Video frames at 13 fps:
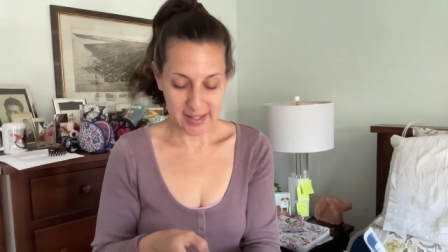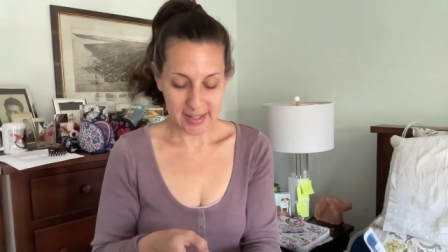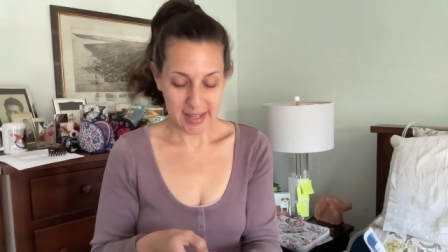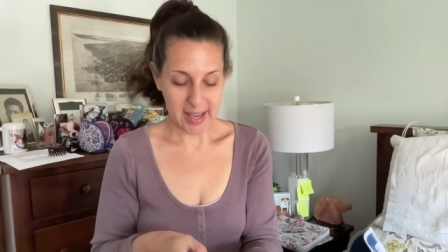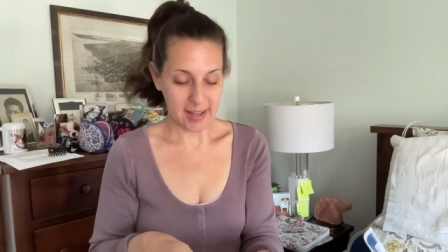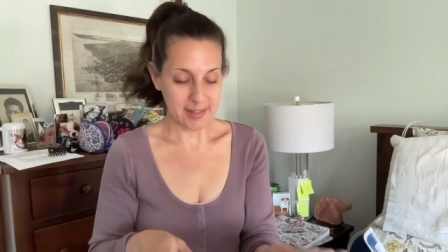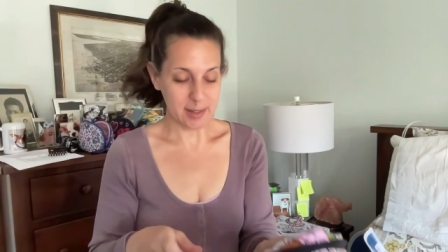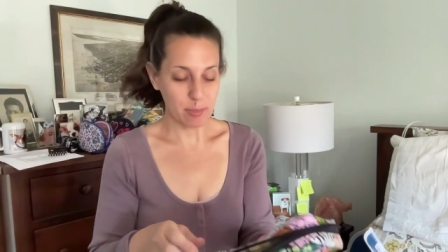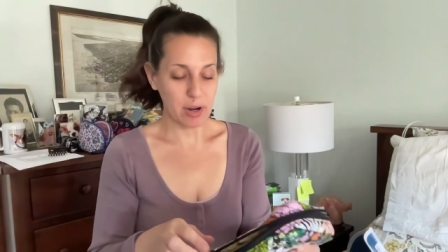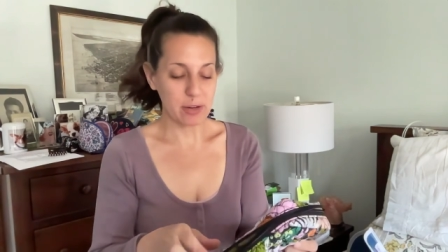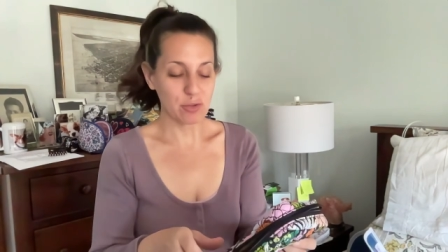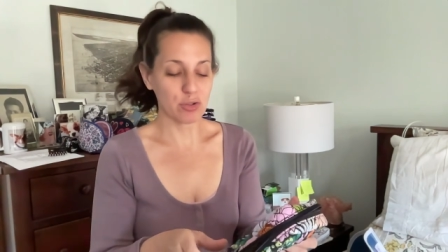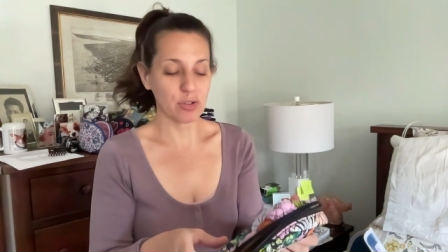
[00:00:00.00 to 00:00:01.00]
Yeah, zip
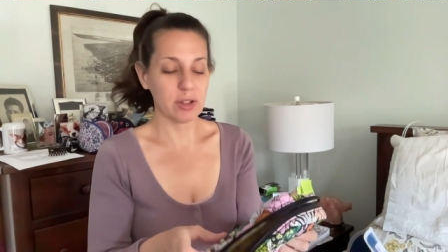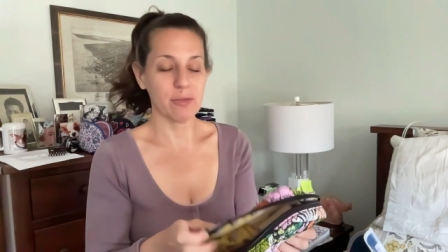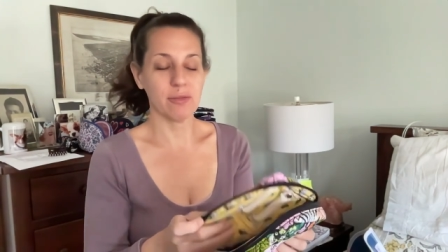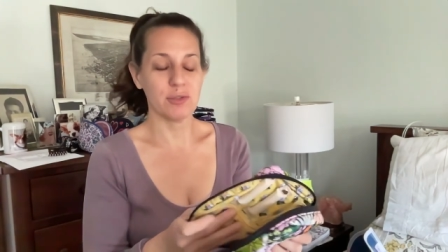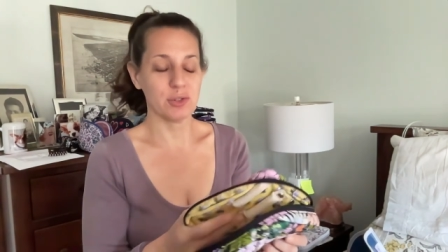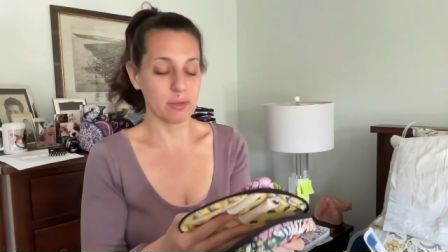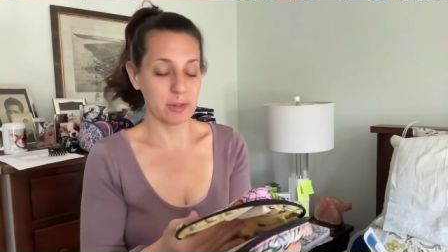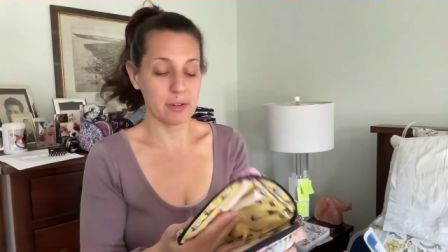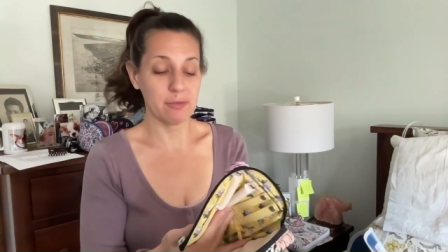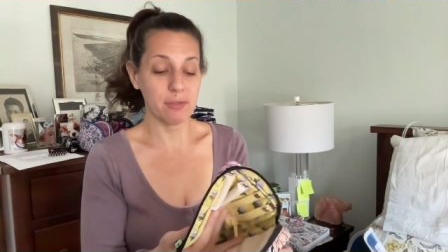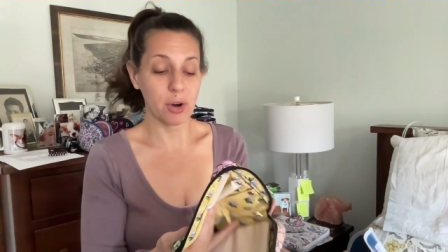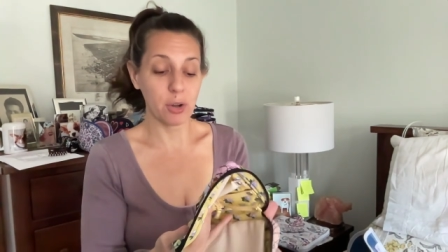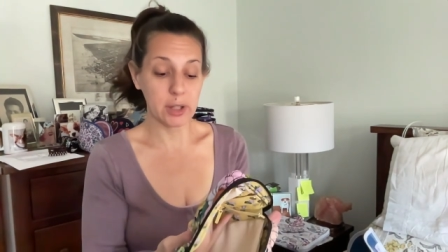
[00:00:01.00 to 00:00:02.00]
around jewelry, jewelry
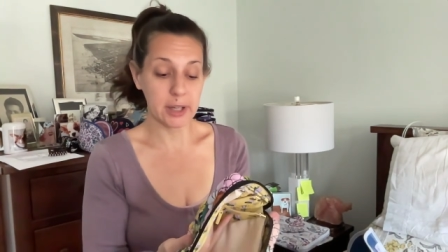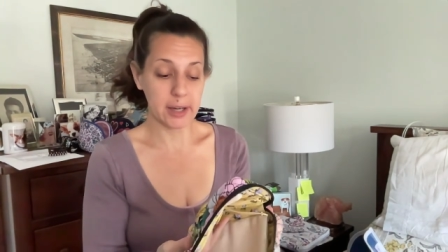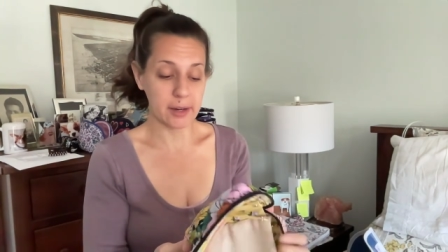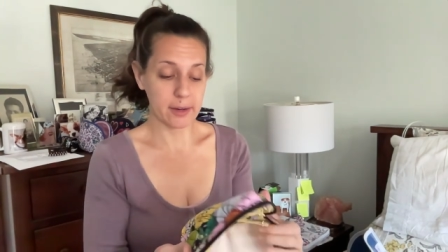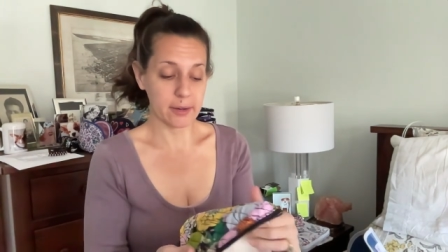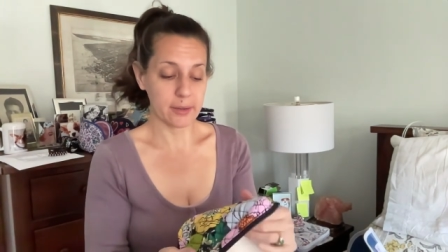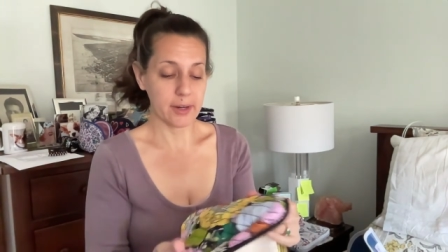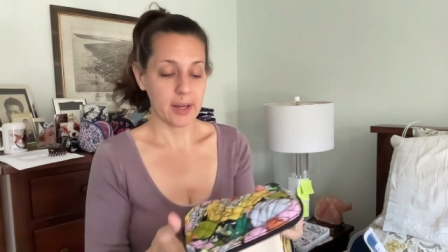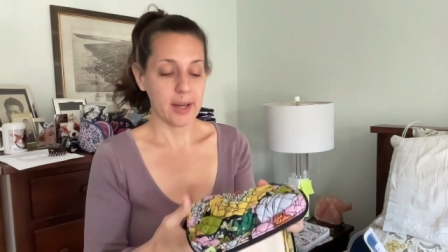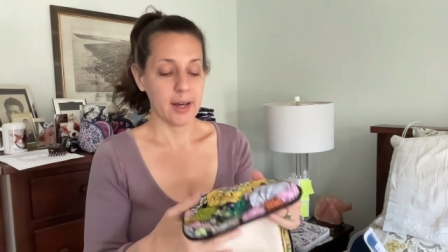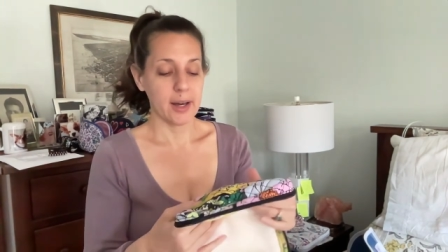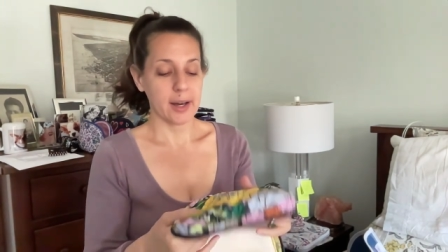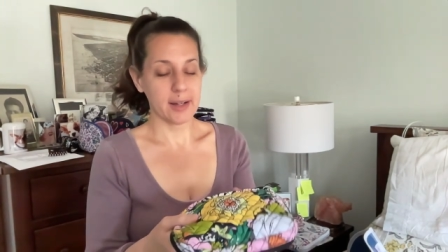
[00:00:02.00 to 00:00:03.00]
folio.
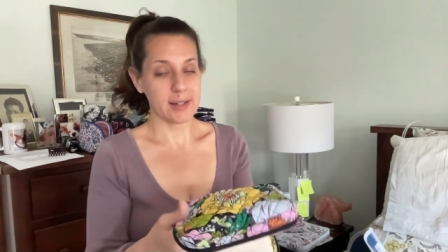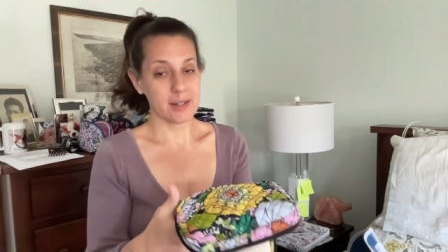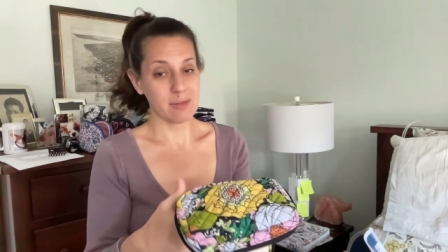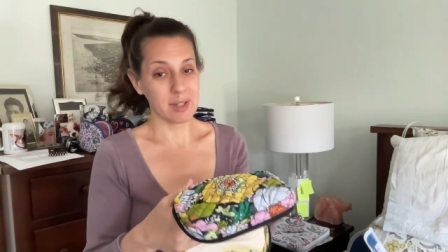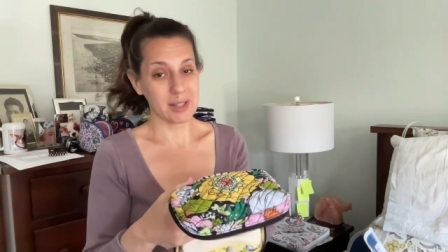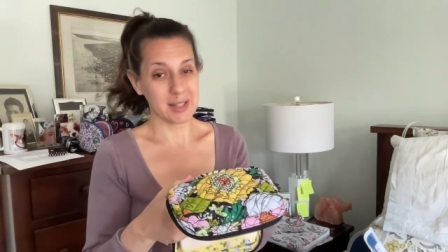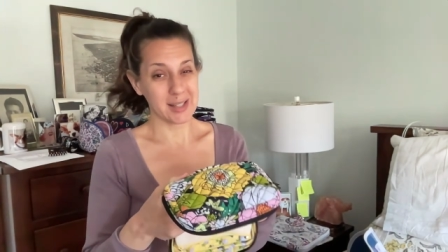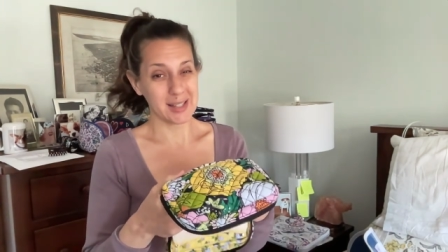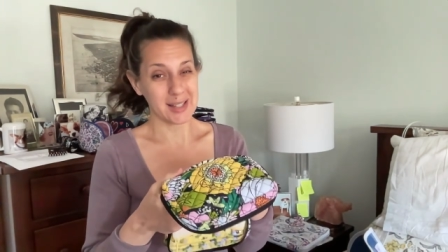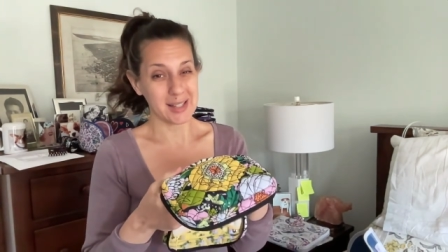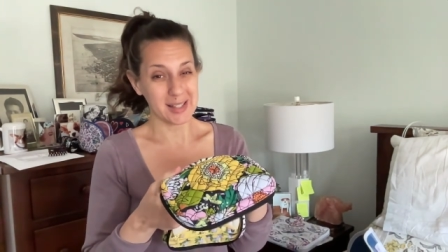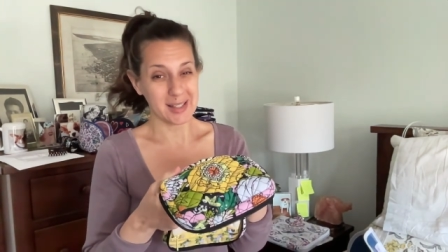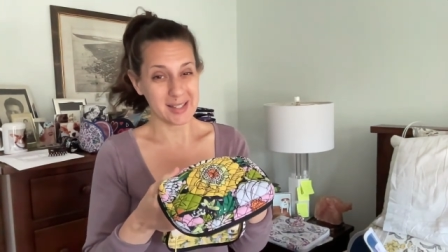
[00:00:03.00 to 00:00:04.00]
I didn't really
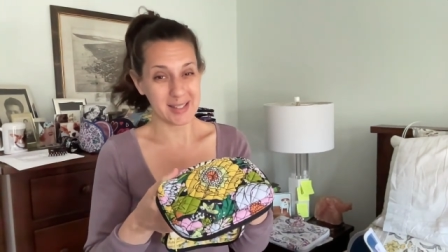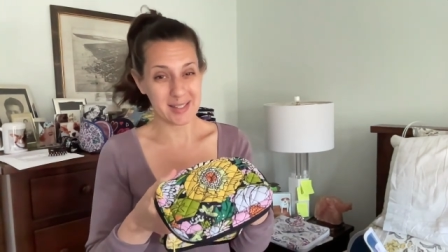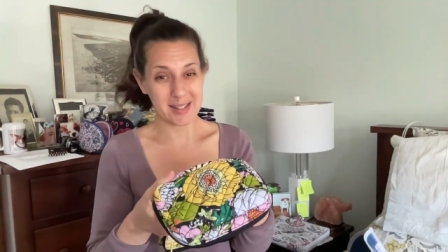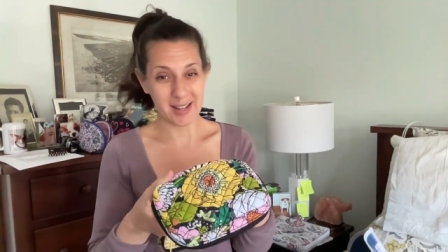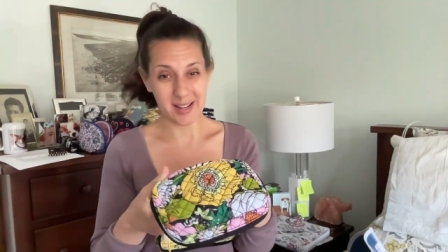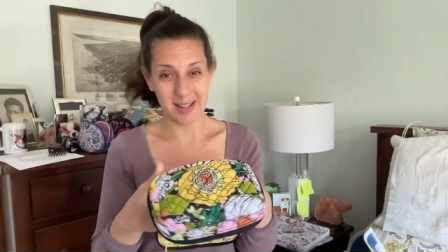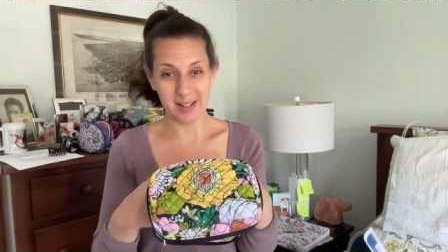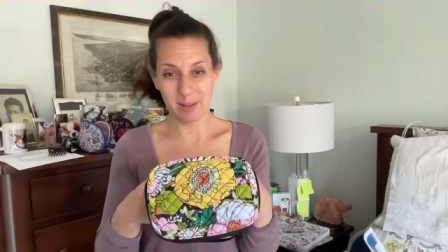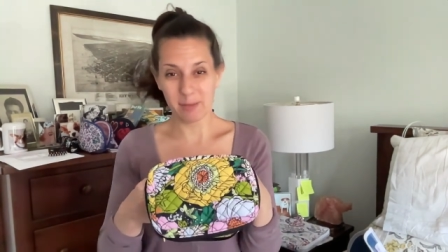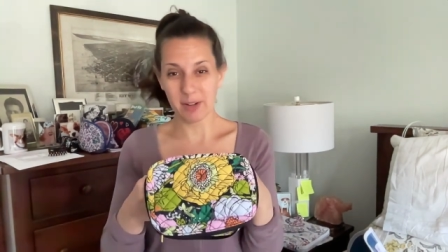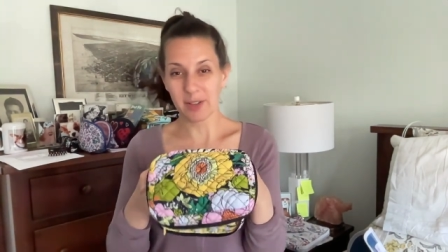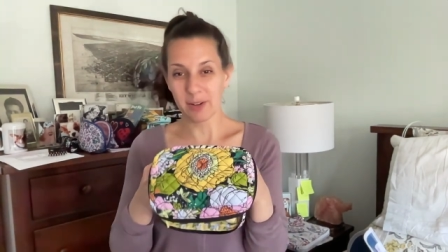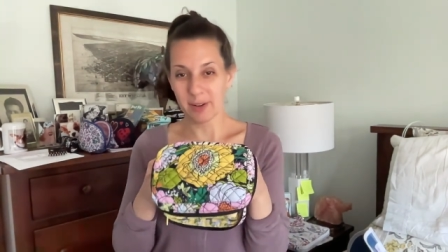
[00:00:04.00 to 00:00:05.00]
need this
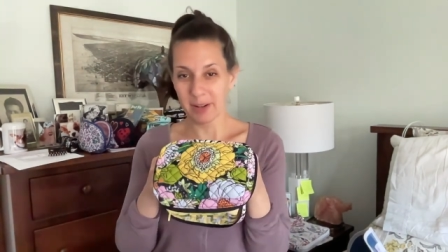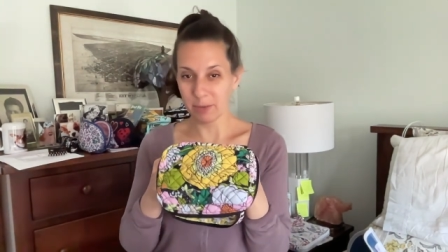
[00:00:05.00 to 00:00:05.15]
item, although I